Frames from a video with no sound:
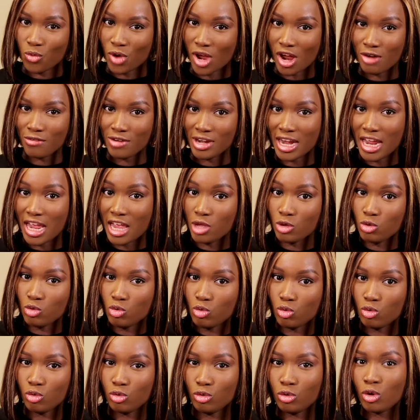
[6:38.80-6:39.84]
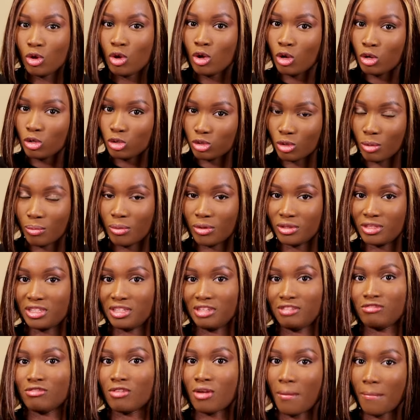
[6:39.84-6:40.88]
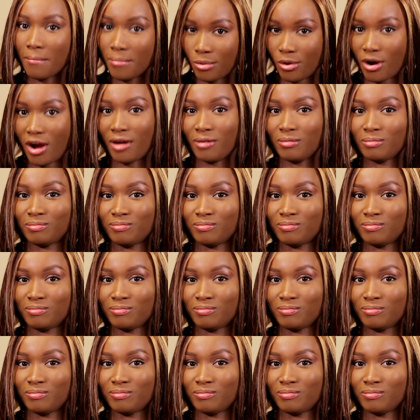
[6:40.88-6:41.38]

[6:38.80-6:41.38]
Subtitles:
wearing a good supportive bra.